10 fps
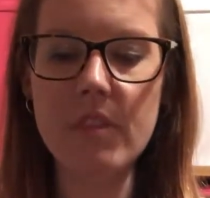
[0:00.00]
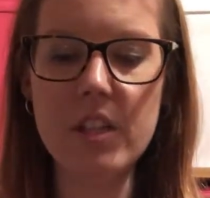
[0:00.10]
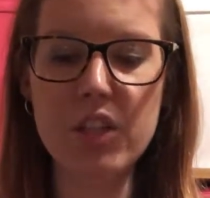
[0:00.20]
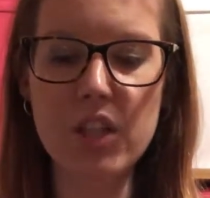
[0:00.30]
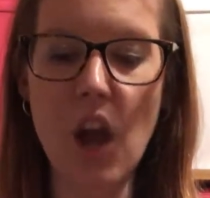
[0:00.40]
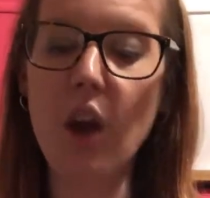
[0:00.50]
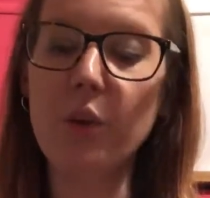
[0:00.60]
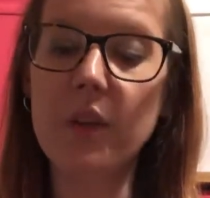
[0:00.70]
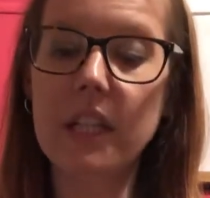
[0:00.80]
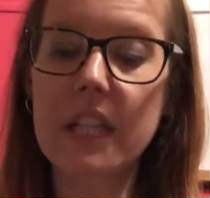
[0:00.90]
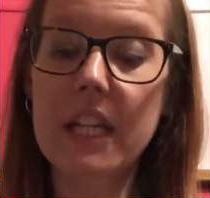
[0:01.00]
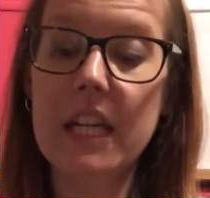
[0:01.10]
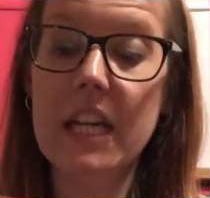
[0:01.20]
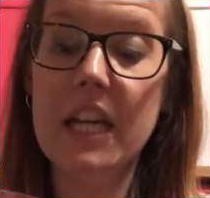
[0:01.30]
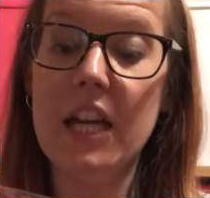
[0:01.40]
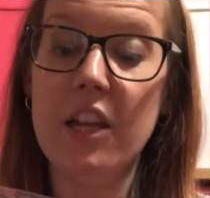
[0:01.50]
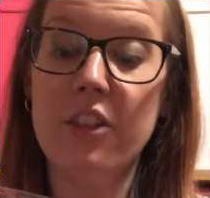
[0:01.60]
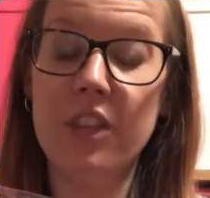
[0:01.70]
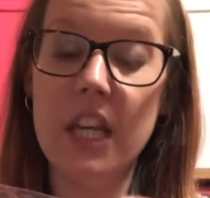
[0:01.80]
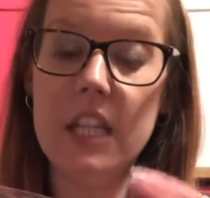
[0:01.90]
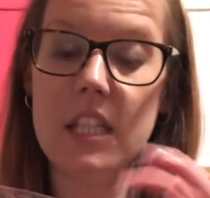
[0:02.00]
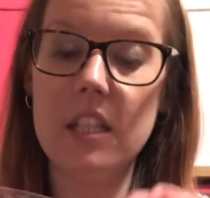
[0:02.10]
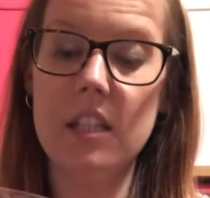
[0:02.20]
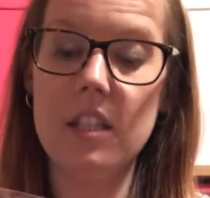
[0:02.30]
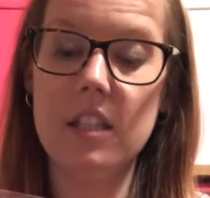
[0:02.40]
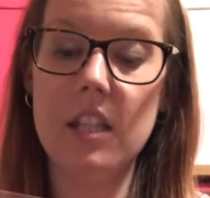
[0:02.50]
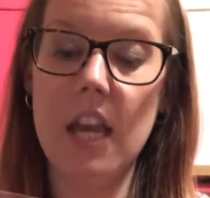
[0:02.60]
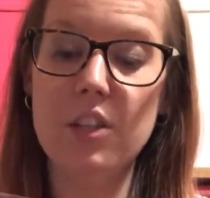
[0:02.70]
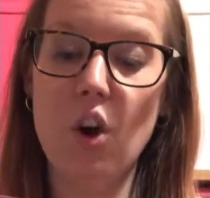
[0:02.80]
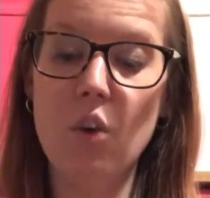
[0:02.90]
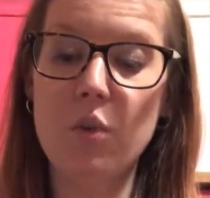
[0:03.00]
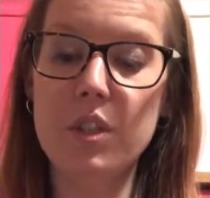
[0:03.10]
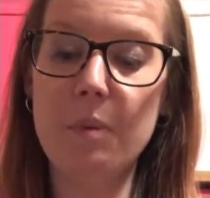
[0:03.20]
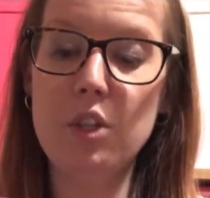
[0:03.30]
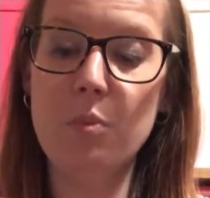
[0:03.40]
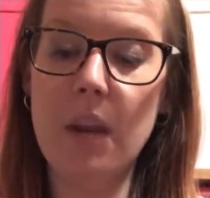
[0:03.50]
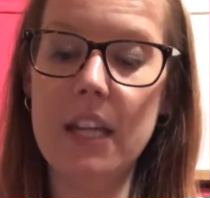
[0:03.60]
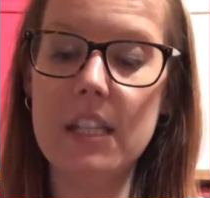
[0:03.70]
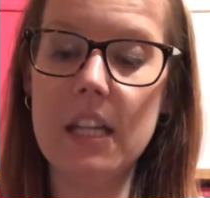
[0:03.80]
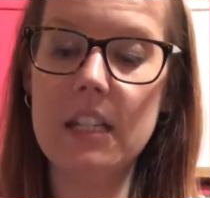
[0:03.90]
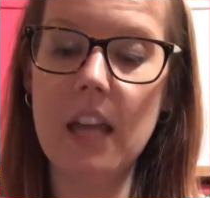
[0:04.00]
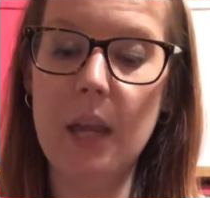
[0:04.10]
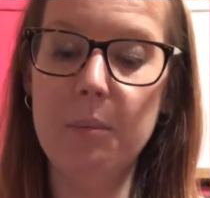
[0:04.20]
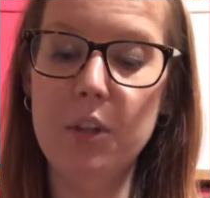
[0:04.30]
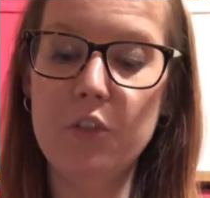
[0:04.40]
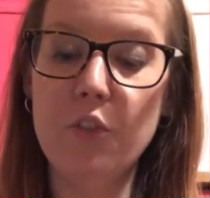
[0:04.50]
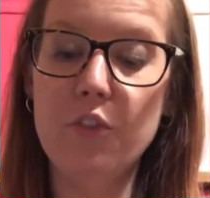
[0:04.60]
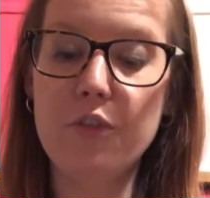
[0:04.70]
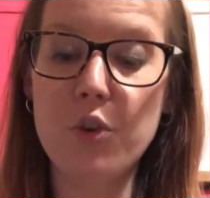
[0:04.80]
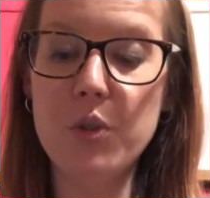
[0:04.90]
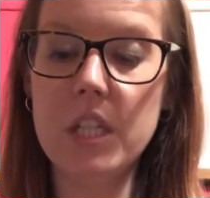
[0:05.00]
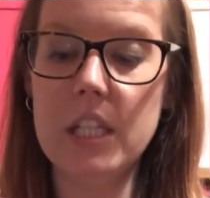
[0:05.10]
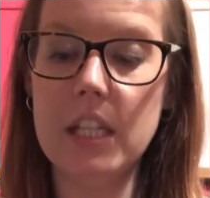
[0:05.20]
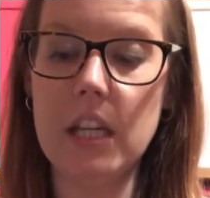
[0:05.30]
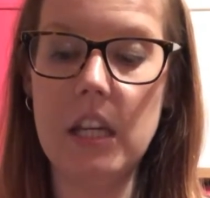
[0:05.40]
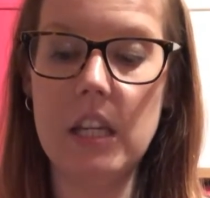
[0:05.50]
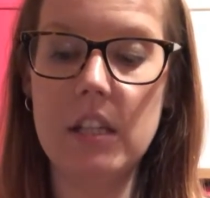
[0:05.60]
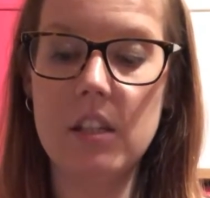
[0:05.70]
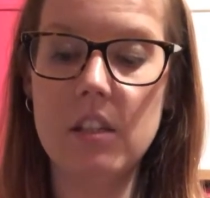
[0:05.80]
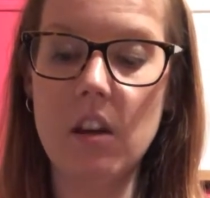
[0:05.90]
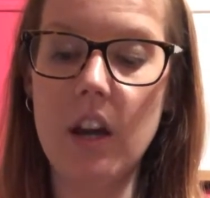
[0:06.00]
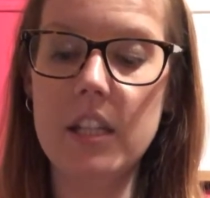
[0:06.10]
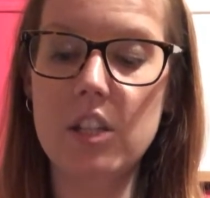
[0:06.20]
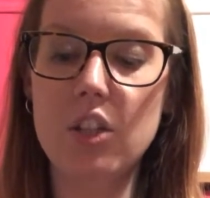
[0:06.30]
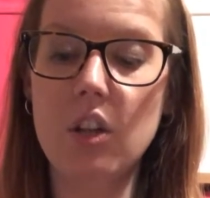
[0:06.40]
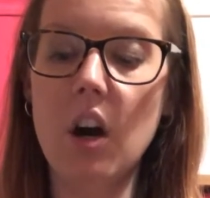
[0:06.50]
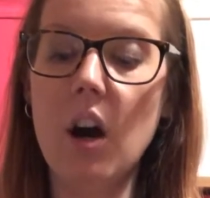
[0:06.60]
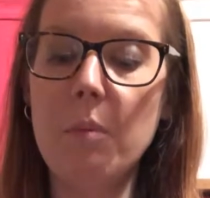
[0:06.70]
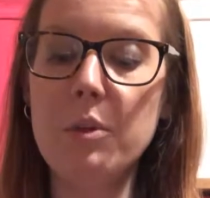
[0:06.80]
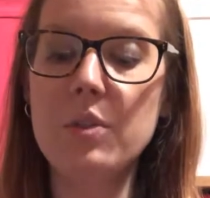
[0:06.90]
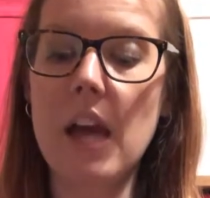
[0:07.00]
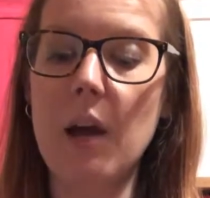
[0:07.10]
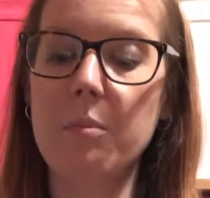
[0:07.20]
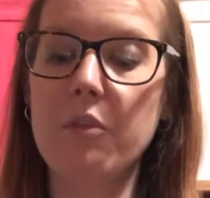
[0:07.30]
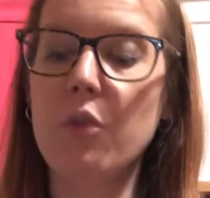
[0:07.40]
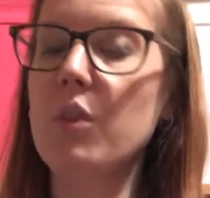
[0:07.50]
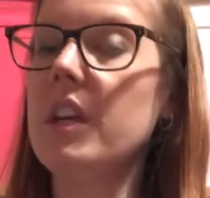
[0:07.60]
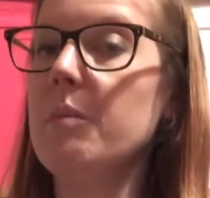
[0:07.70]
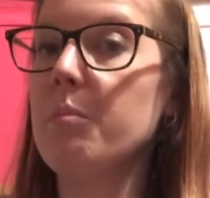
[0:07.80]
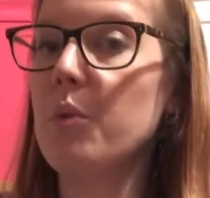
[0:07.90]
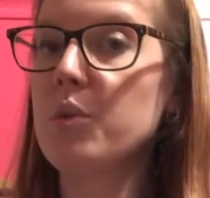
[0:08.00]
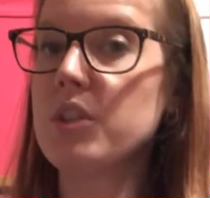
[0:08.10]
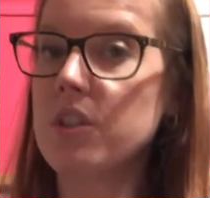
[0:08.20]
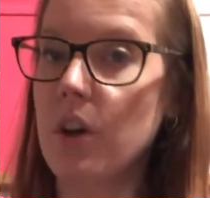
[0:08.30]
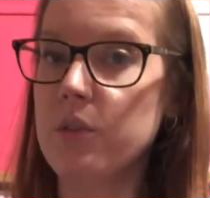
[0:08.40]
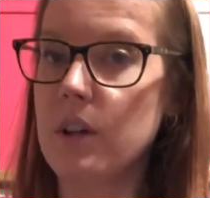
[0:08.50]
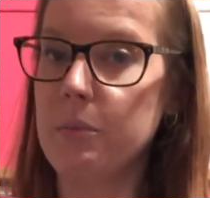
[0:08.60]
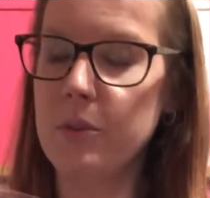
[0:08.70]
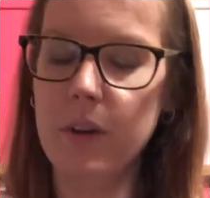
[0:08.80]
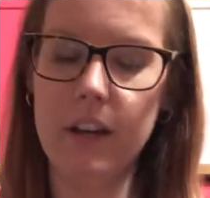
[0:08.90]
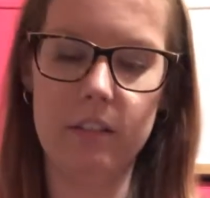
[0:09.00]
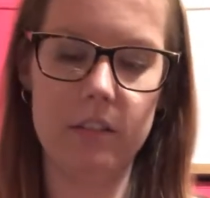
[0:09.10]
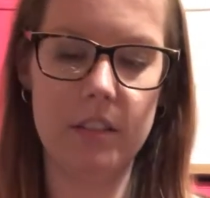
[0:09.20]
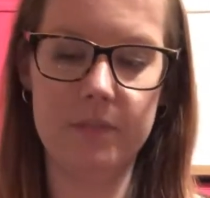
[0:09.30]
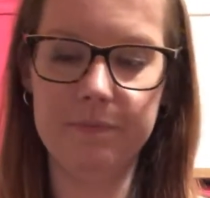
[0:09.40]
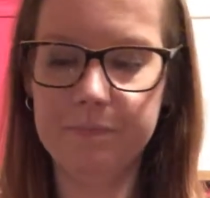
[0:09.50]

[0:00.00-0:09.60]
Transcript: So this says Hogwarts Special Blend is a beautiful fruity tea designed to calm you down before the important OWLs.